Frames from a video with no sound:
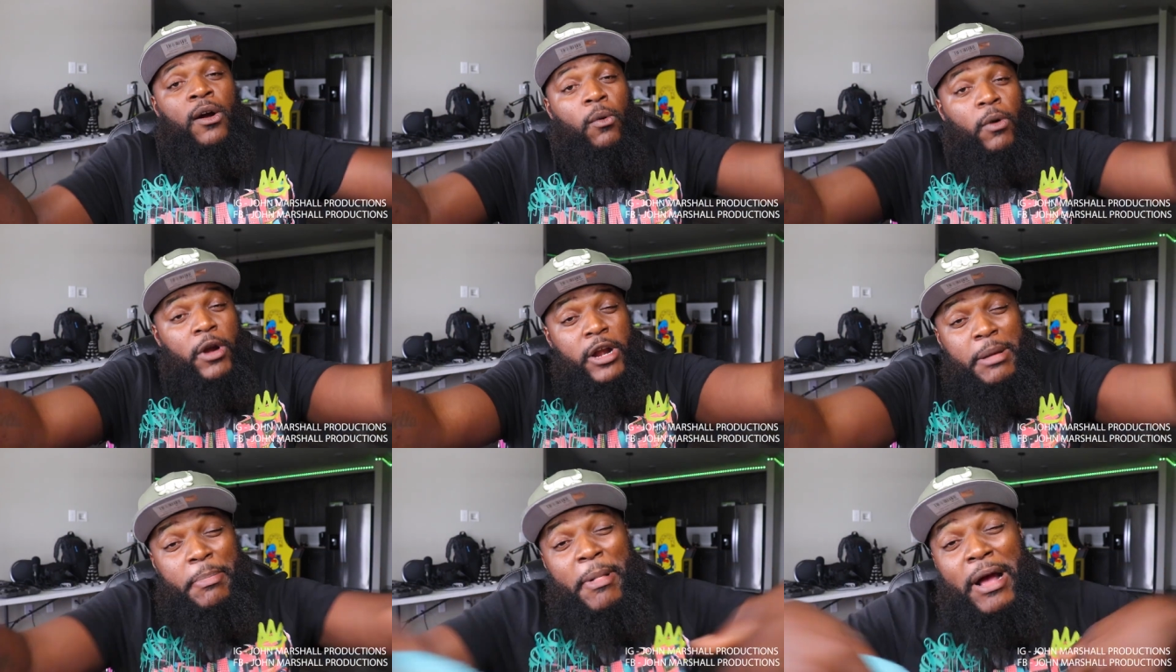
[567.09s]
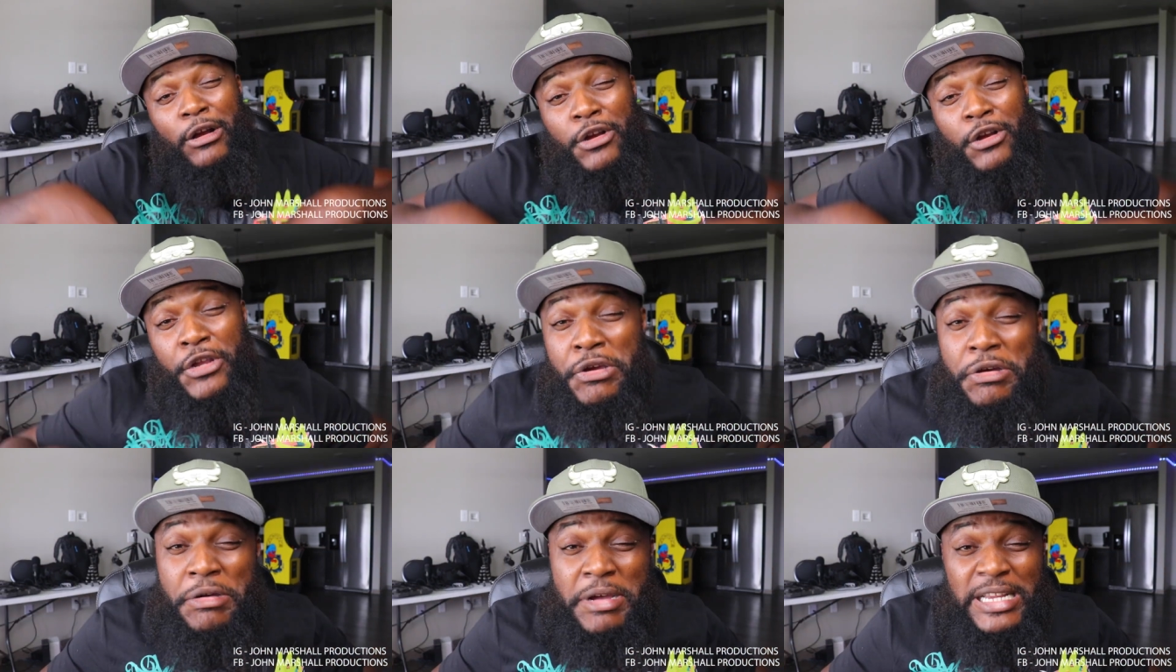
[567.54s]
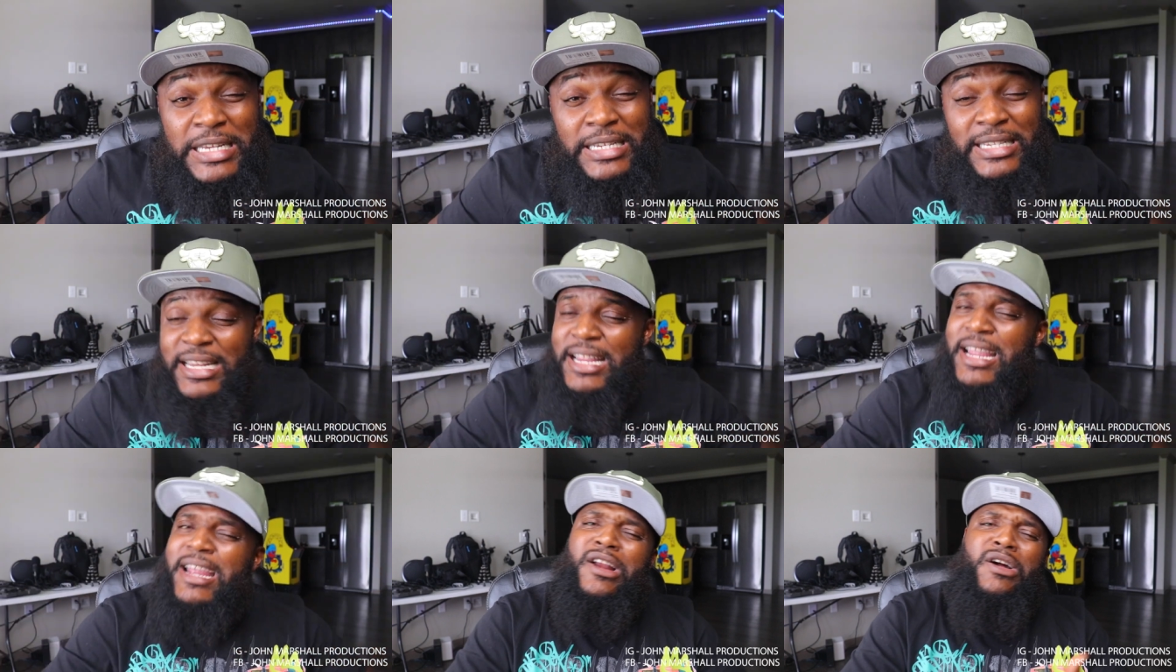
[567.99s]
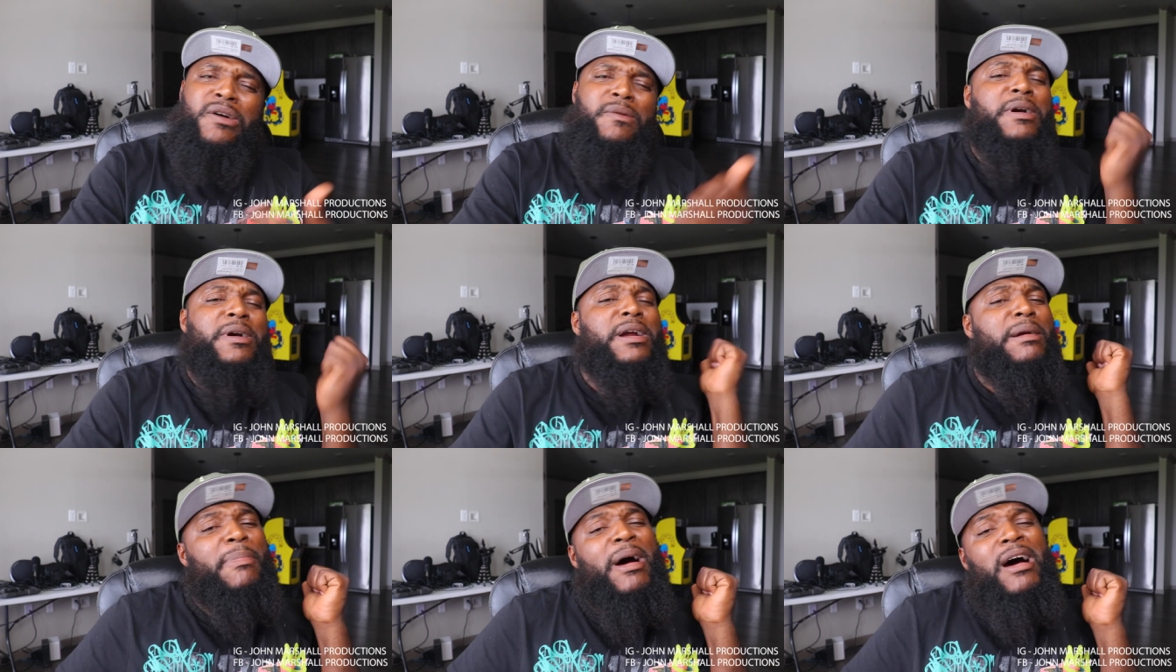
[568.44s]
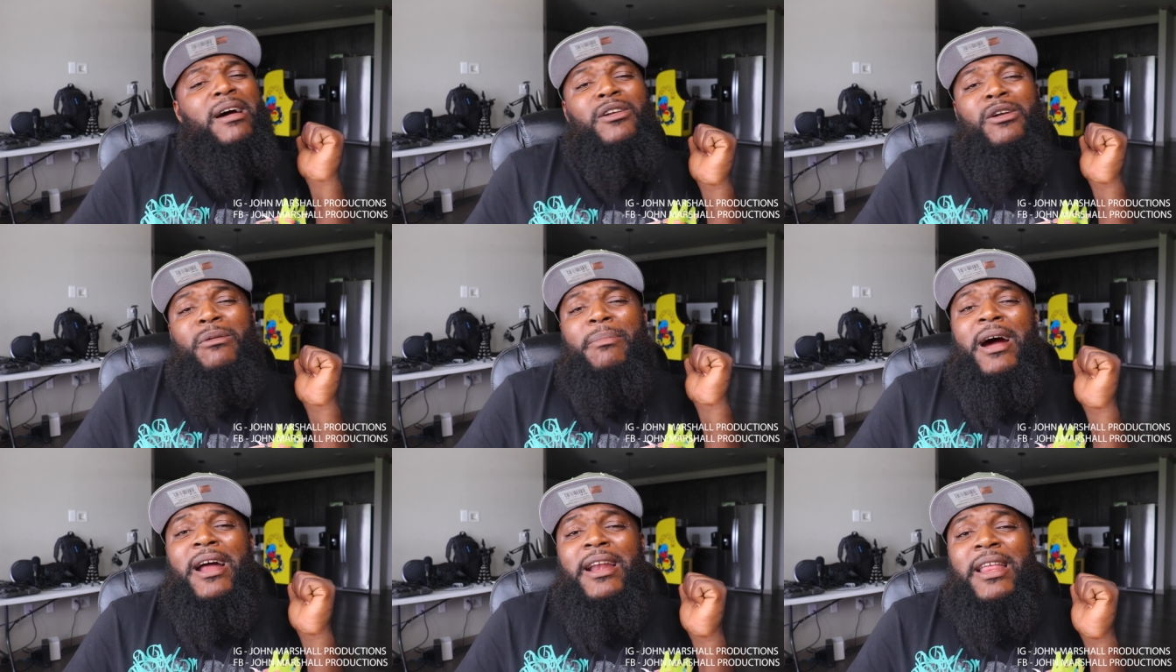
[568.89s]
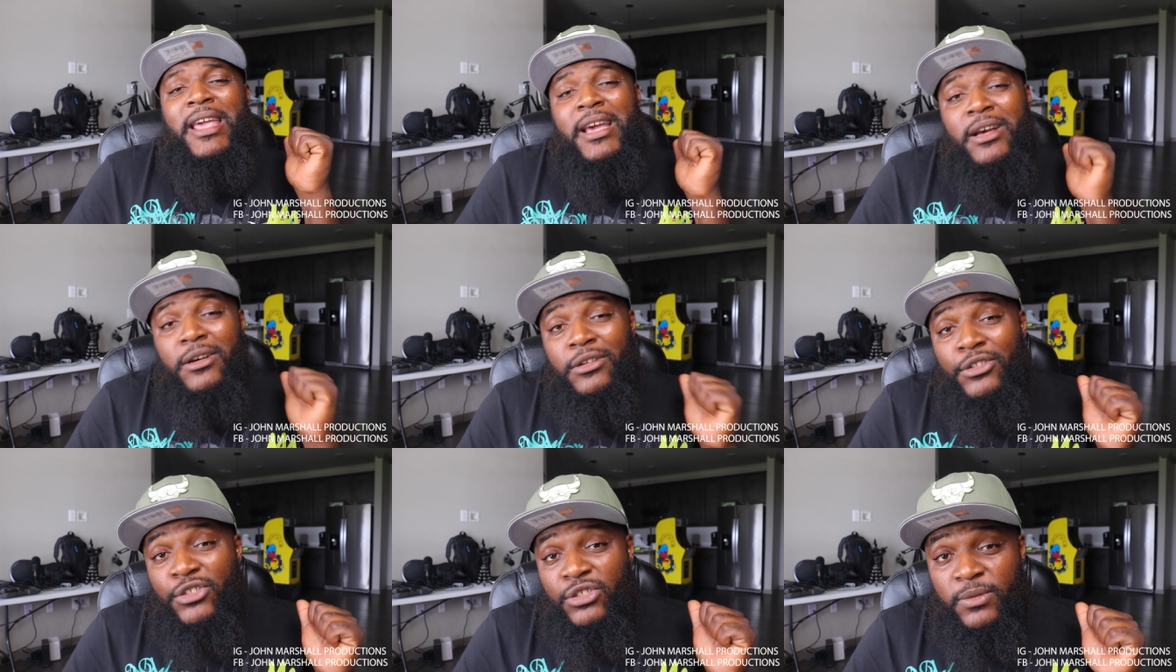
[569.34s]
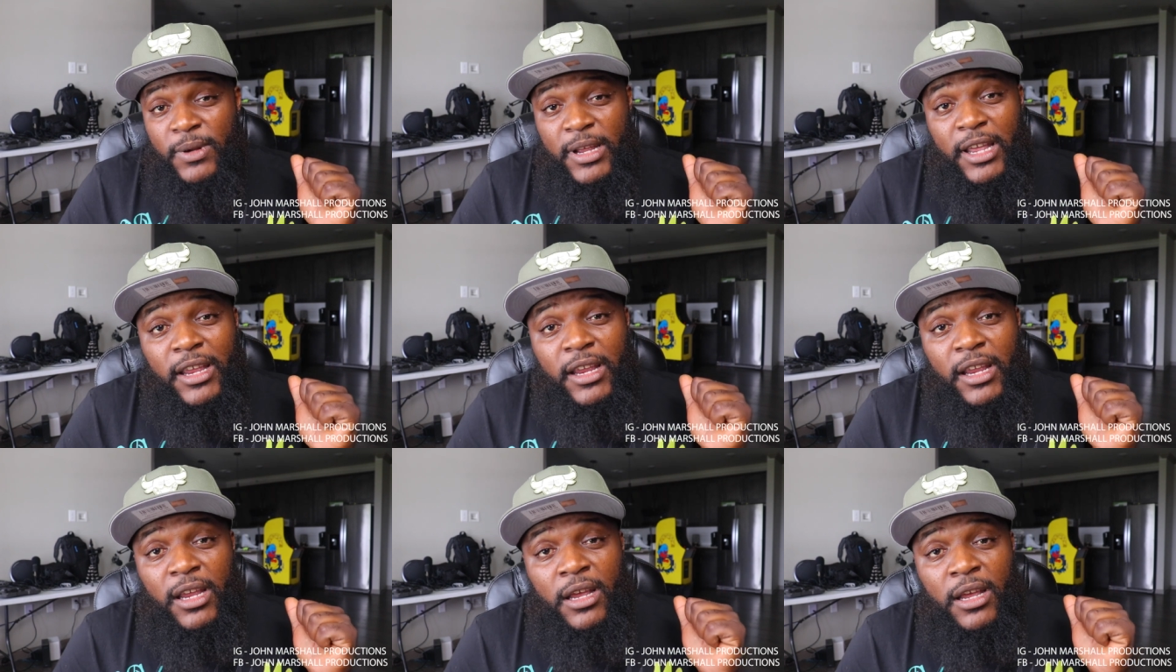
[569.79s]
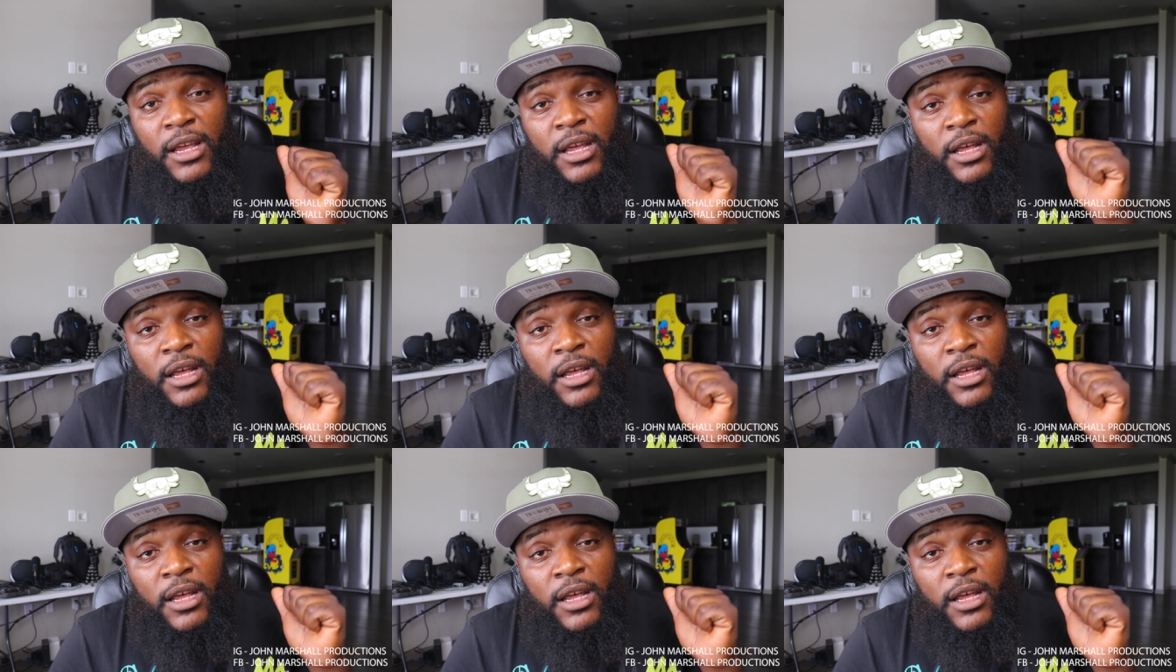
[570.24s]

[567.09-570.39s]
Worry about you, S.A. Don't worry about nobody else, way.